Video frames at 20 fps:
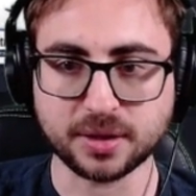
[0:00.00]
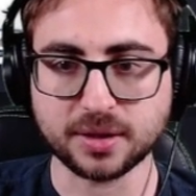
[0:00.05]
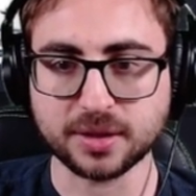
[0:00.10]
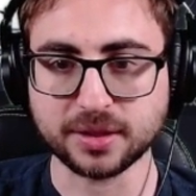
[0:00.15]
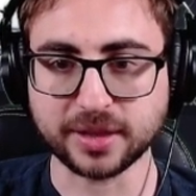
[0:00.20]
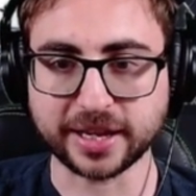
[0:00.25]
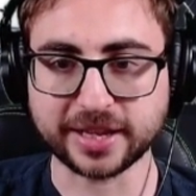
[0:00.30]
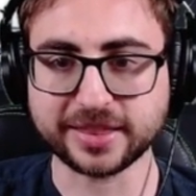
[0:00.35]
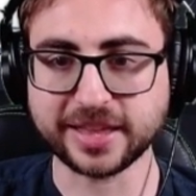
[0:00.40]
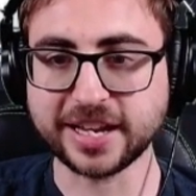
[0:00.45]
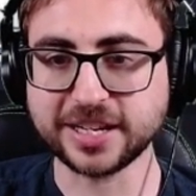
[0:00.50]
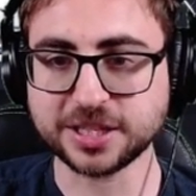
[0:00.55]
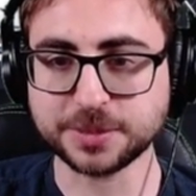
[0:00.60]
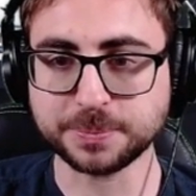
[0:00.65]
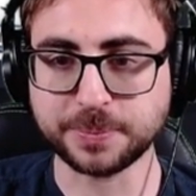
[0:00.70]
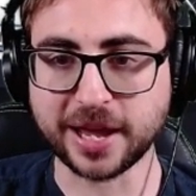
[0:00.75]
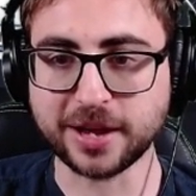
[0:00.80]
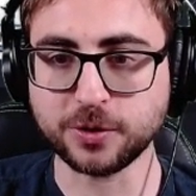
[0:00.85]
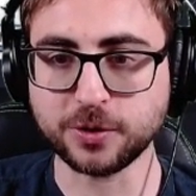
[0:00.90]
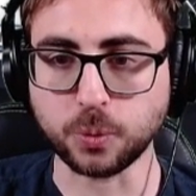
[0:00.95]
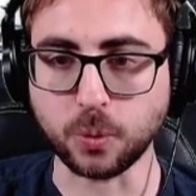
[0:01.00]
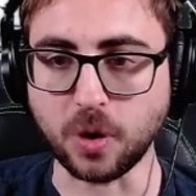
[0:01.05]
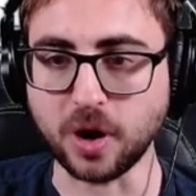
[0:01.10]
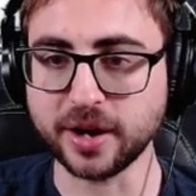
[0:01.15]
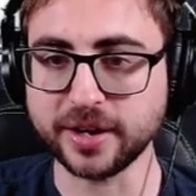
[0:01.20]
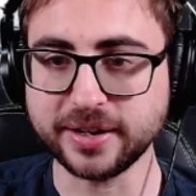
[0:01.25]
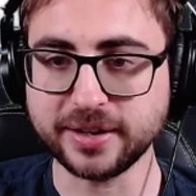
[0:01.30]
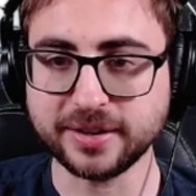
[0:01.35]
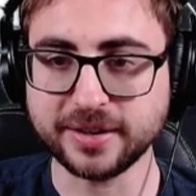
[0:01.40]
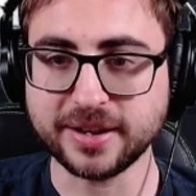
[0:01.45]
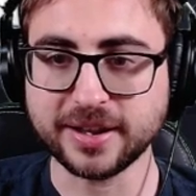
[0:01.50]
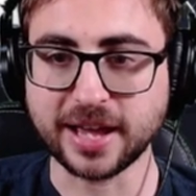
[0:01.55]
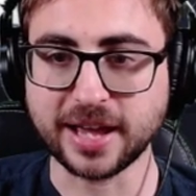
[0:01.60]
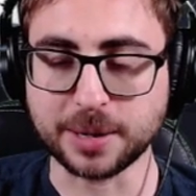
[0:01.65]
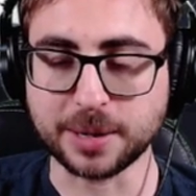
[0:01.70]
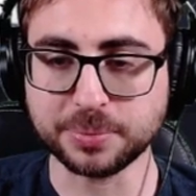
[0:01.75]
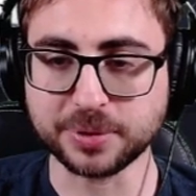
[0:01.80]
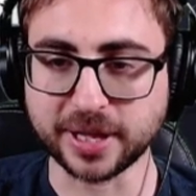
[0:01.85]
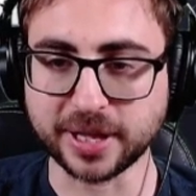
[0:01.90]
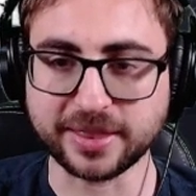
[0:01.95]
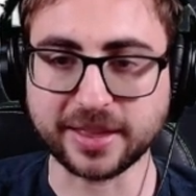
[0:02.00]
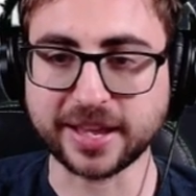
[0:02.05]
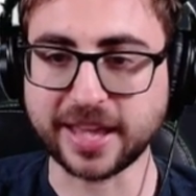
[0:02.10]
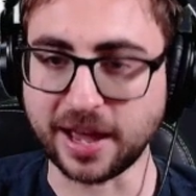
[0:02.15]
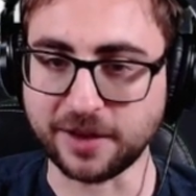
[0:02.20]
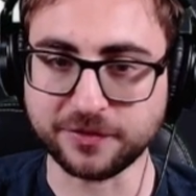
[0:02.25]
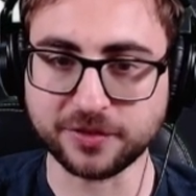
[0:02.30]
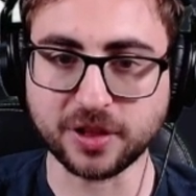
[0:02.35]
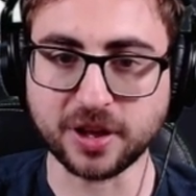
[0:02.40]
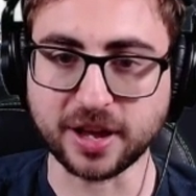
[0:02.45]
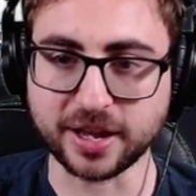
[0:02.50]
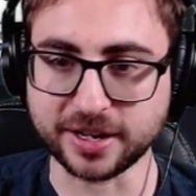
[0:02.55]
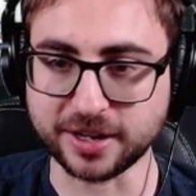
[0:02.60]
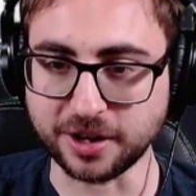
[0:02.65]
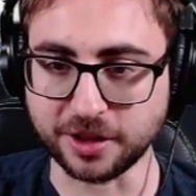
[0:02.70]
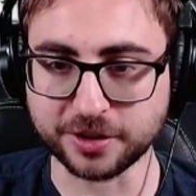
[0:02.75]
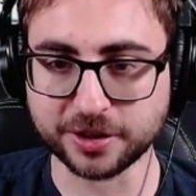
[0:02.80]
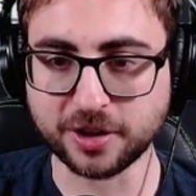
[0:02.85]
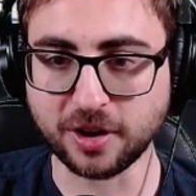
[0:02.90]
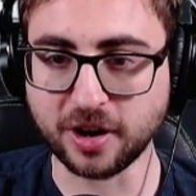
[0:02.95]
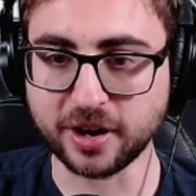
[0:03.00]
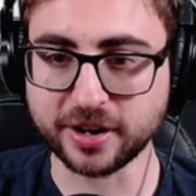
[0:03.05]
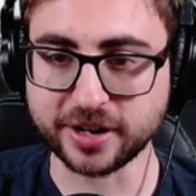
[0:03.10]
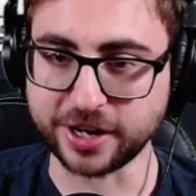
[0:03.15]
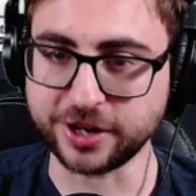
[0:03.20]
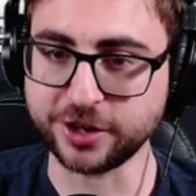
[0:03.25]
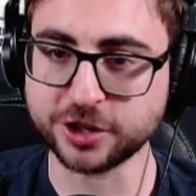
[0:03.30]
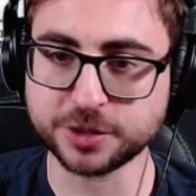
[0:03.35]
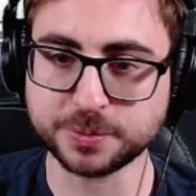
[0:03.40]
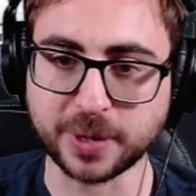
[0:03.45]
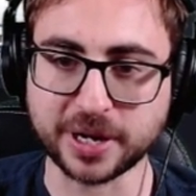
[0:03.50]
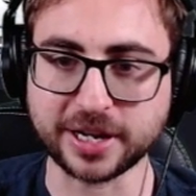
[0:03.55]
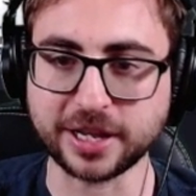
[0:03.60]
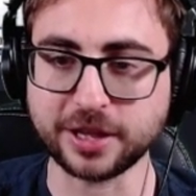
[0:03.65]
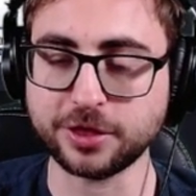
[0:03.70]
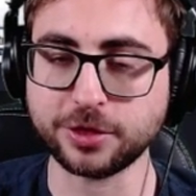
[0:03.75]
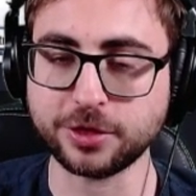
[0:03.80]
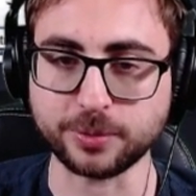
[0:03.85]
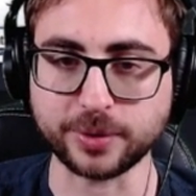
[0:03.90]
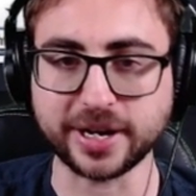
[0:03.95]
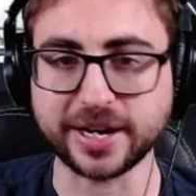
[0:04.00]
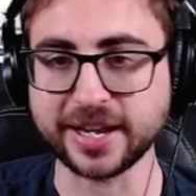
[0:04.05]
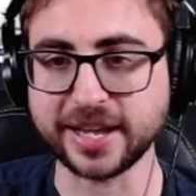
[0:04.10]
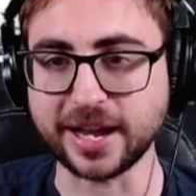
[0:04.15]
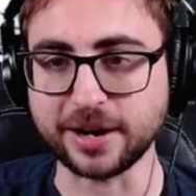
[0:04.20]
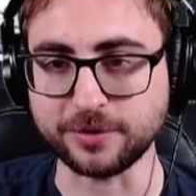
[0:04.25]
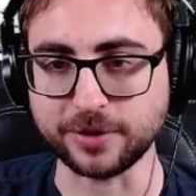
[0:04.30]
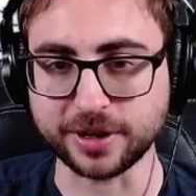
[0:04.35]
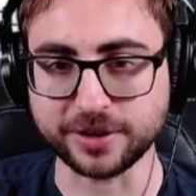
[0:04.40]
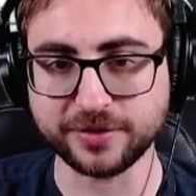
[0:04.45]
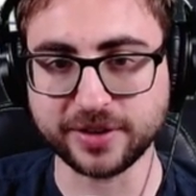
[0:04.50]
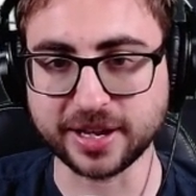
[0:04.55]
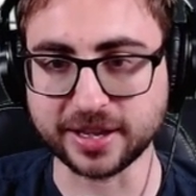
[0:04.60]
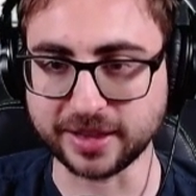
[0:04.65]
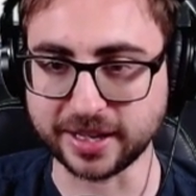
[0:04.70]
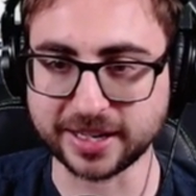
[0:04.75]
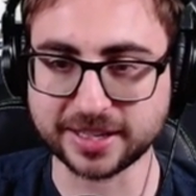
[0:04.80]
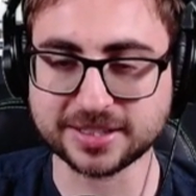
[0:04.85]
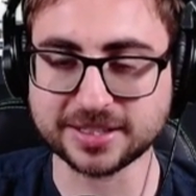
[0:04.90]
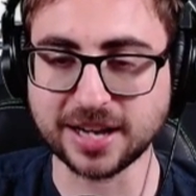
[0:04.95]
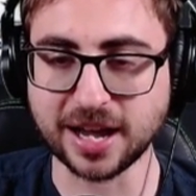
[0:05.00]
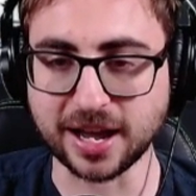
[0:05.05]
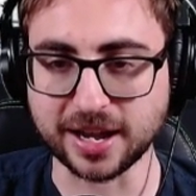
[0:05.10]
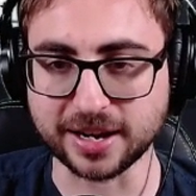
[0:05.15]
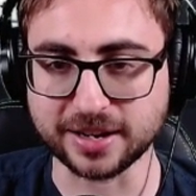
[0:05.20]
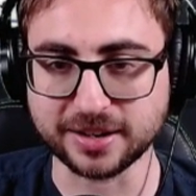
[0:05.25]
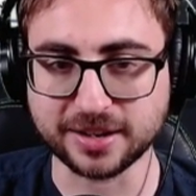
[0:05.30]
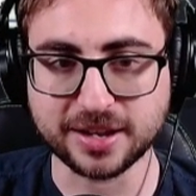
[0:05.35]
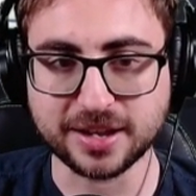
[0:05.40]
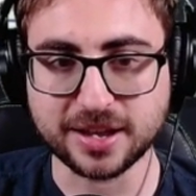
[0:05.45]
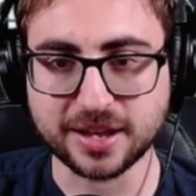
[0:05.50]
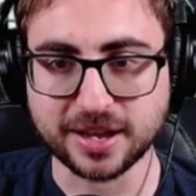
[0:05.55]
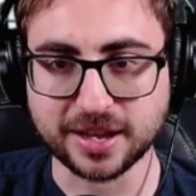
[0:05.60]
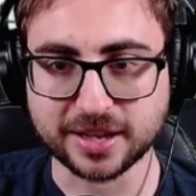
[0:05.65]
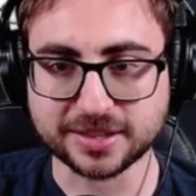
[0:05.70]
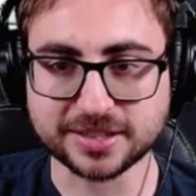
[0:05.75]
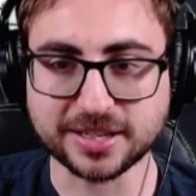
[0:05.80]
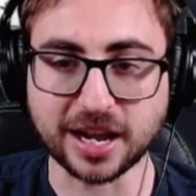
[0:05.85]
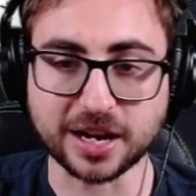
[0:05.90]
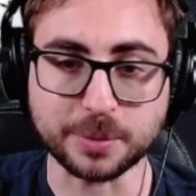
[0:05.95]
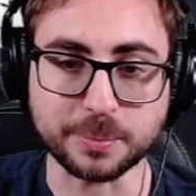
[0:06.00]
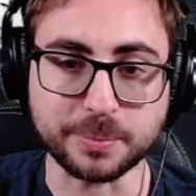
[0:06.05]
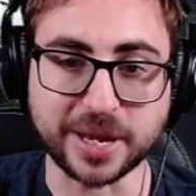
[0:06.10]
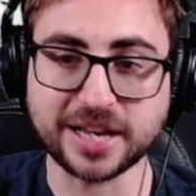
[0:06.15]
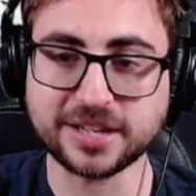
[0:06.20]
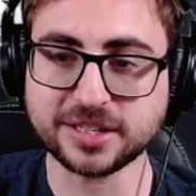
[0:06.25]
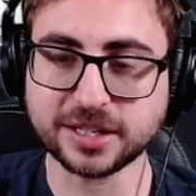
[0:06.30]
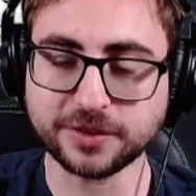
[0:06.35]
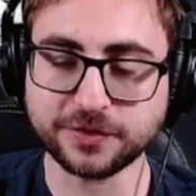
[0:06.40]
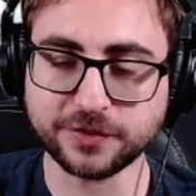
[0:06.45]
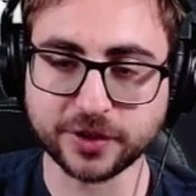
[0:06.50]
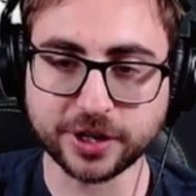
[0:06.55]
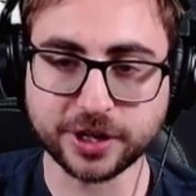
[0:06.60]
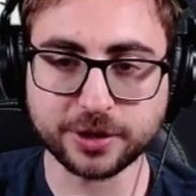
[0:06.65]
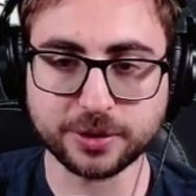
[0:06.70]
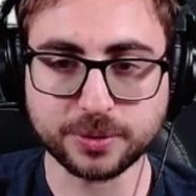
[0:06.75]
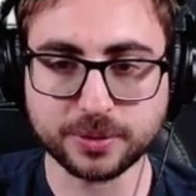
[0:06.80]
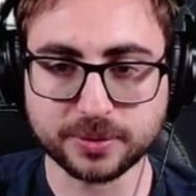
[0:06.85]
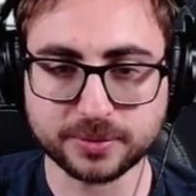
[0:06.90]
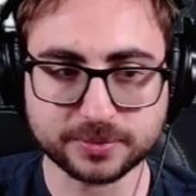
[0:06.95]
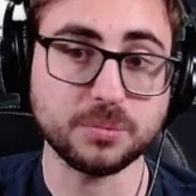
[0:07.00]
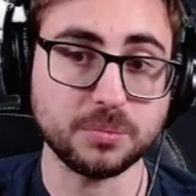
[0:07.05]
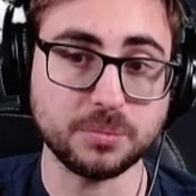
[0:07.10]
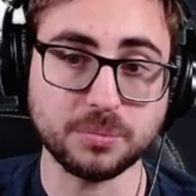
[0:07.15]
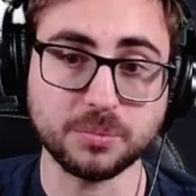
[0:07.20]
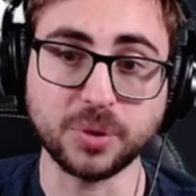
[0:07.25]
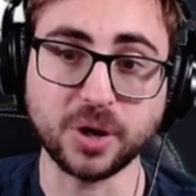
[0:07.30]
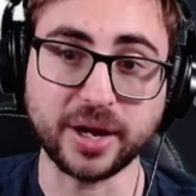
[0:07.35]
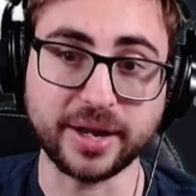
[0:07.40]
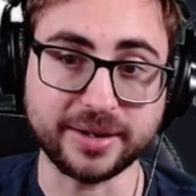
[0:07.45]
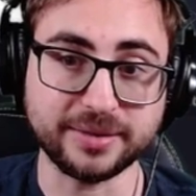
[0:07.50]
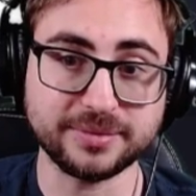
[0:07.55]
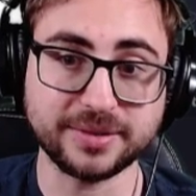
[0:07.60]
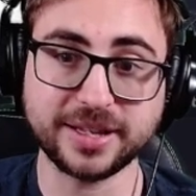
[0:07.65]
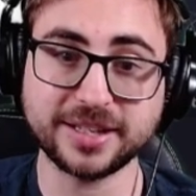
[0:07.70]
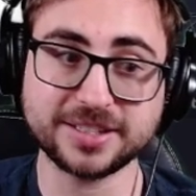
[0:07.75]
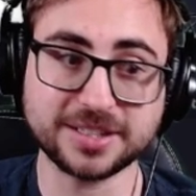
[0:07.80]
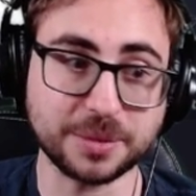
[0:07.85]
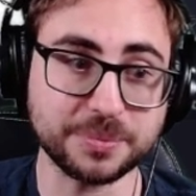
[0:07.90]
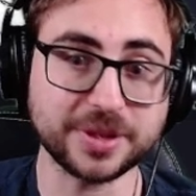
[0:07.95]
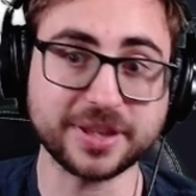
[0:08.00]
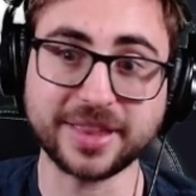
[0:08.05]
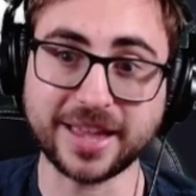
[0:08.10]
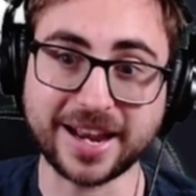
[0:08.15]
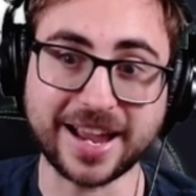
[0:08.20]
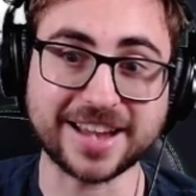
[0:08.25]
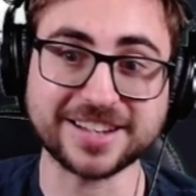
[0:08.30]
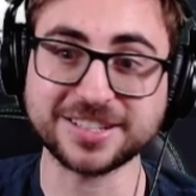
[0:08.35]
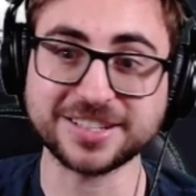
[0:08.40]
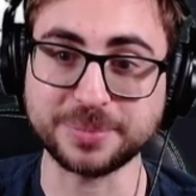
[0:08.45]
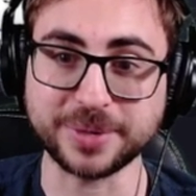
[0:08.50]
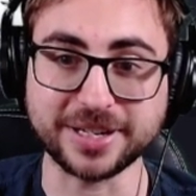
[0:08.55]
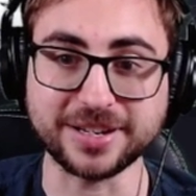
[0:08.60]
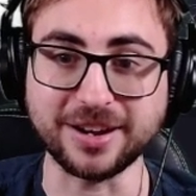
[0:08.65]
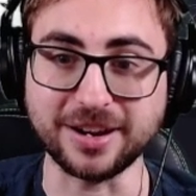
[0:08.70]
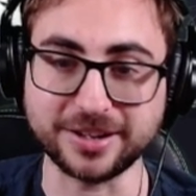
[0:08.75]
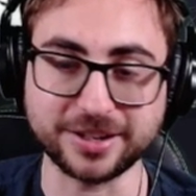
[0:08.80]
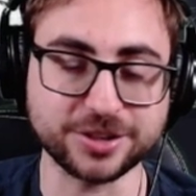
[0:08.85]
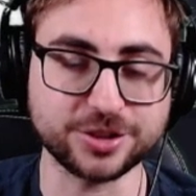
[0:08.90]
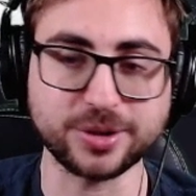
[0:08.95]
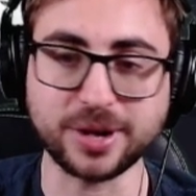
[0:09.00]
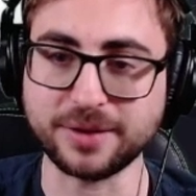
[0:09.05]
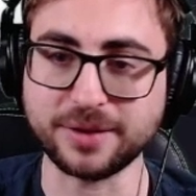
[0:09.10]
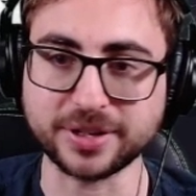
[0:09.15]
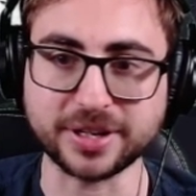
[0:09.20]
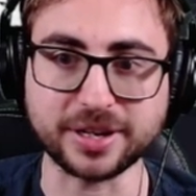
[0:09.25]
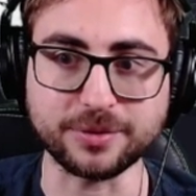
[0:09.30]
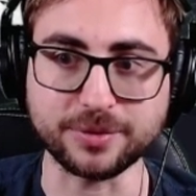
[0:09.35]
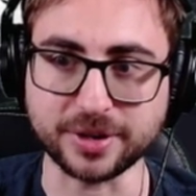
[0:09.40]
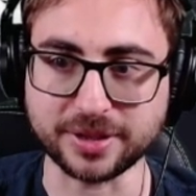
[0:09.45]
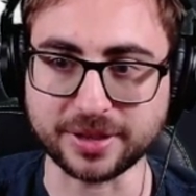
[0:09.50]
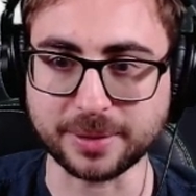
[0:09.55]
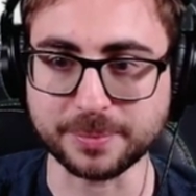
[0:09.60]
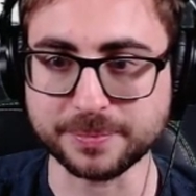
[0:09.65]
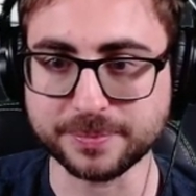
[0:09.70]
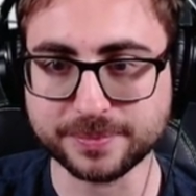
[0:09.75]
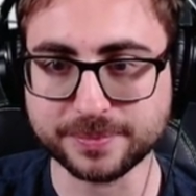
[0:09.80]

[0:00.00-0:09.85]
Like, they spend 1 and play the Kefla and another card, and you're spending 3 to get rid of it. Like, it's not amazing for you, but it's something that has to be done because you have to get rid of them.